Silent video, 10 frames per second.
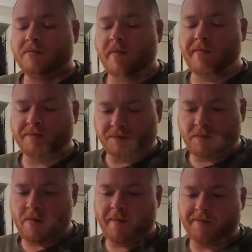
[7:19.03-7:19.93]
I
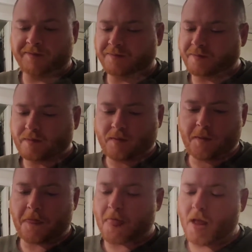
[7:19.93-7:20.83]

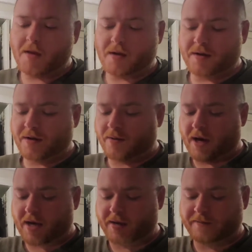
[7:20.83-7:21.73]
don't know
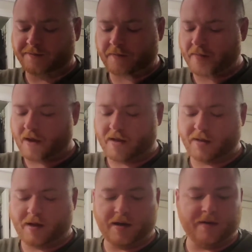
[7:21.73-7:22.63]
why. I
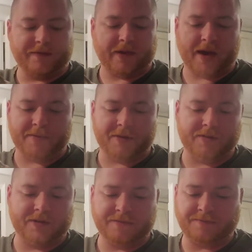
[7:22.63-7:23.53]
love
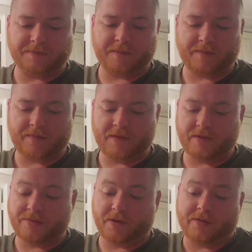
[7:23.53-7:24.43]
cabbage.
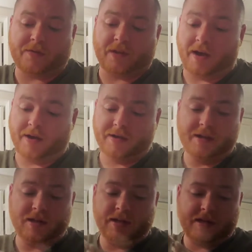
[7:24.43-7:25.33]
It's versatile.
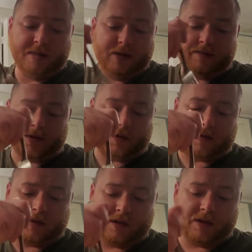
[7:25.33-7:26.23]

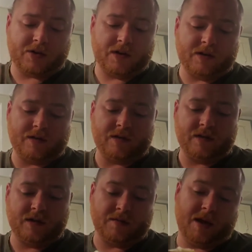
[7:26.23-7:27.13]
It's delicious.
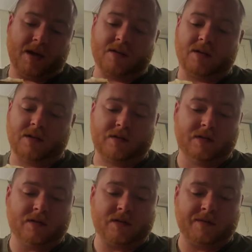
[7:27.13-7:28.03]
You can make it
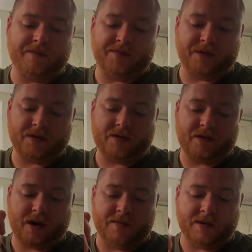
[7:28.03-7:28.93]
delicious. Let's
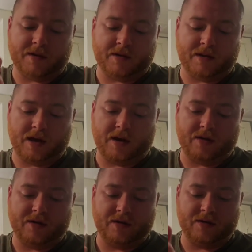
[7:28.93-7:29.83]
try out my little
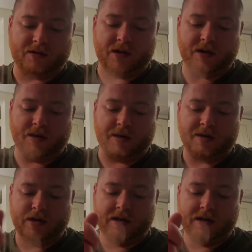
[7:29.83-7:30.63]
ghetto haluski here.